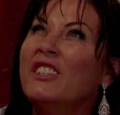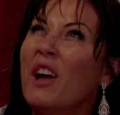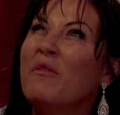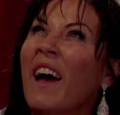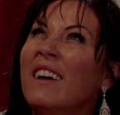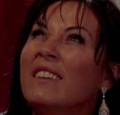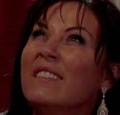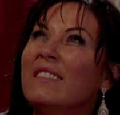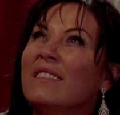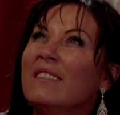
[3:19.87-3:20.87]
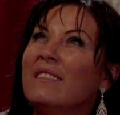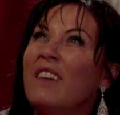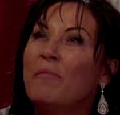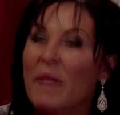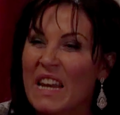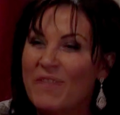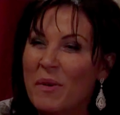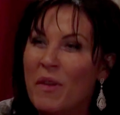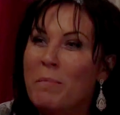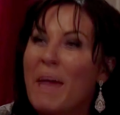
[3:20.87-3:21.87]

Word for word: Huh? Do you know that? I've been living with a